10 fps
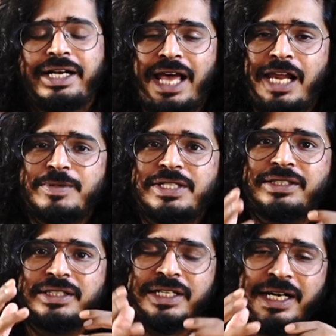It helps that
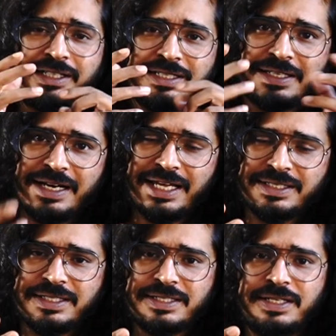the director's
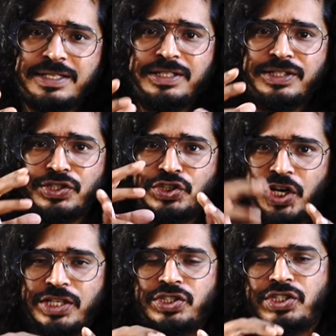lens doesn't
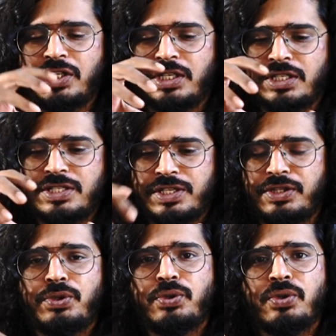judge
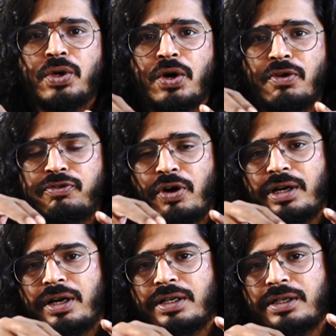Sindhu for
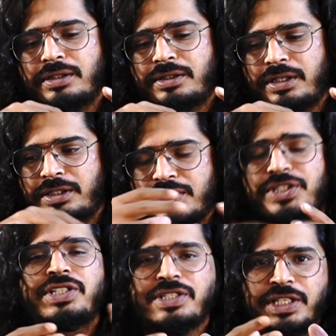the
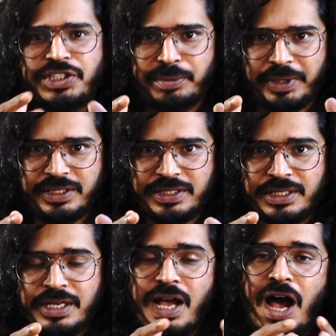decisions that she makes.
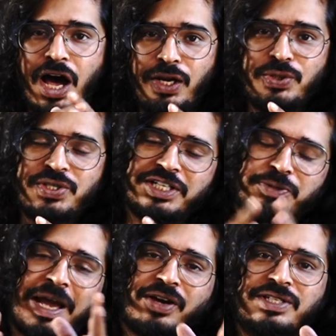Allu Sirish
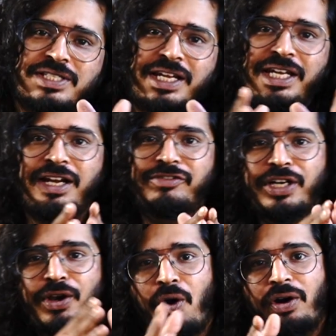back on the screen after
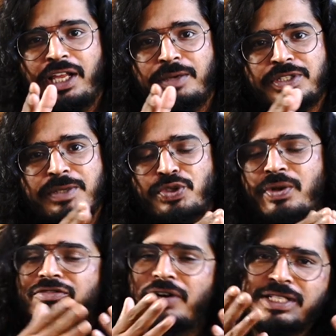a long time seems to
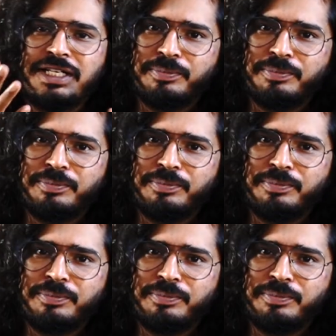have vastly